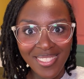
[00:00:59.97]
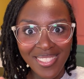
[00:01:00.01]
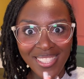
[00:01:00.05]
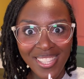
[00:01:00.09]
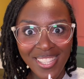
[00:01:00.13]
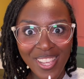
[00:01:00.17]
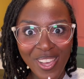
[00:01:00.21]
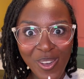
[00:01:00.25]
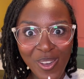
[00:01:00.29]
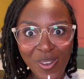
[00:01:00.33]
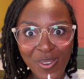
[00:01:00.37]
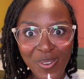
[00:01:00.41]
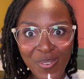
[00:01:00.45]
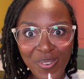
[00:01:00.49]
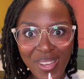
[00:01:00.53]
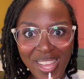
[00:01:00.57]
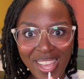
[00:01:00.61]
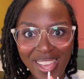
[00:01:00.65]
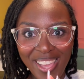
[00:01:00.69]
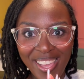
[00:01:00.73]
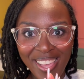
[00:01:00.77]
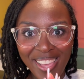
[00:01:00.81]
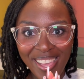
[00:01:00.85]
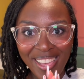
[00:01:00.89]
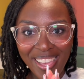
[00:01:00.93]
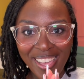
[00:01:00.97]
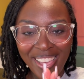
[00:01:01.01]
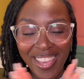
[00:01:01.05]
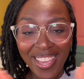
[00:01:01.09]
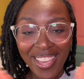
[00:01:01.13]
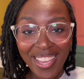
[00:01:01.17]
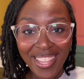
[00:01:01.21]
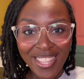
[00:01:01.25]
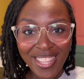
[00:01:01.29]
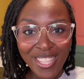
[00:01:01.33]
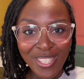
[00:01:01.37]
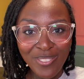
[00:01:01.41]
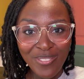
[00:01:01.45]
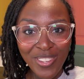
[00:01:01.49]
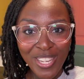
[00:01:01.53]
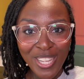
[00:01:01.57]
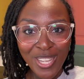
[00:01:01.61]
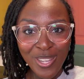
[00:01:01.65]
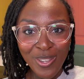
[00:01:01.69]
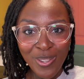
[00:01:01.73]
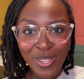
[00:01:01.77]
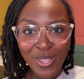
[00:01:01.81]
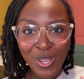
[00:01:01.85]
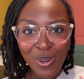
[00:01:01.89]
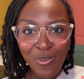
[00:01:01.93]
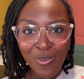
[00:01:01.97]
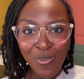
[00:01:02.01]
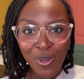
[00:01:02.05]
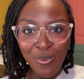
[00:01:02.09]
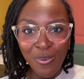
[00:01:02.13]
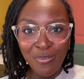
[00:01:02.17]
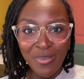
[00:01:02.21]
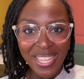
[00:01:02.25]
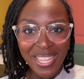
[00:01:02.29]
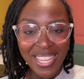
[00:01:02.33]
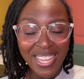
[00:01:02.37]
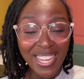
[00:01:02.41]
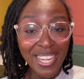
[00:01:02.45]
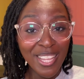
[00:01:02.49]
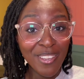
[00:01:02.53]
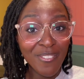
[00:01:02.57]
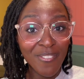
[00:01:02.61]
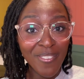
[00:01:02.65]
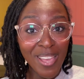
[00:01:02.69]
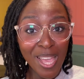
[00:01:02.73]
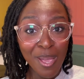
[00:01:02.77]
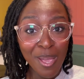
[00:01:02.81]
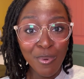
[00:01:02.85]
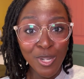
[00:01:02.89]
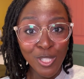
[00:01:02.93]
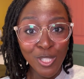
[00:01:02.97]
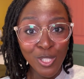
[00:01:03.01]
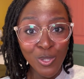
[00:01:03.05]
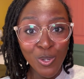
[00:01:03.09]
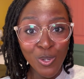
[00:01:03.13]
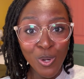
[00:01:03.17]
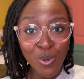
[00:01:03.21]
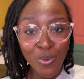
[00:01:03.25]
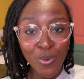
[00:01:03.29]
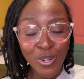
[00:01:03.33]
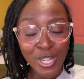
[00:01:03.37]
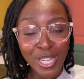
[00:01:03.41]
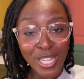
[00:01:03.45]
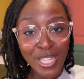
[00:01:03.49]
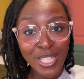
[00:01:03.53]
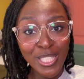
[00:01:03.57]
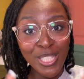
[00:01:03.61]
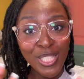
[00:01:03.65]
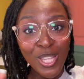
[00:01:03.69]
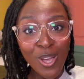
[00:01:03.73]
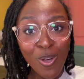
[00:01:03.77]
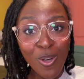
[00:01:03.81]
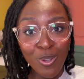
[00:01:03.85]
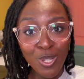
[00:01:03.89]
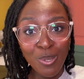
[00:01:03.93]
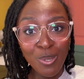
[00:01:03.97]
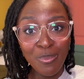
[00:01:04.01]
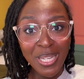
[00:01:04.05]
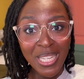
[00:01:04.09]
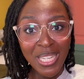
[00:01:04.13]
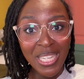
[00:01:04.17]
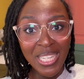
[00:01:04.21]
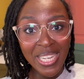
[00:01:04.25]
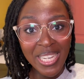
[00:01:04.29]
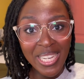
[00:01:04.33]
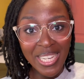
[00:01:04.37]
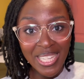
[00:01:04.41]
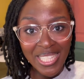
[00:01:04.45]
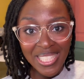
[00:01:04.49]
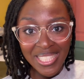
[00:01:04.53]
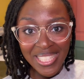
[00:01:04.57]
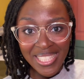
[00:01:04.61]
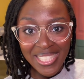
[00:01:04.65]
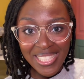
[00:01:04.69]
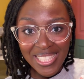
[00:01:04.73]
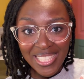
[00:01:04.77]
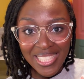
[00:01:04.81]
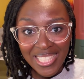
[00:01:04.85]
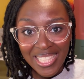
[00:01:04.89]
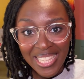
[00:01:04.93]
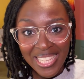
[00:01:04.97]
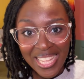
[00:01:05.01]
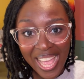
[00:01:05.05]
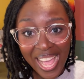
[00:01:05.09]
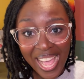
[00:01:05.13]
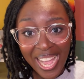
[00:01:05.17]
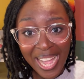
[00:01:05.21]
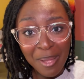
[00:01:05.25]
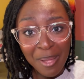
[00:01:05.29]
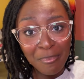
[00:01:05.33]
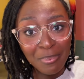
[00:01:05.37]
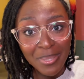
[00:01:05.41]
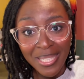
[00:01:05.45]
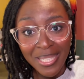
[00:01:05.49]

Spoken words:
So in this video, there won't be any fabric store runs, only because I got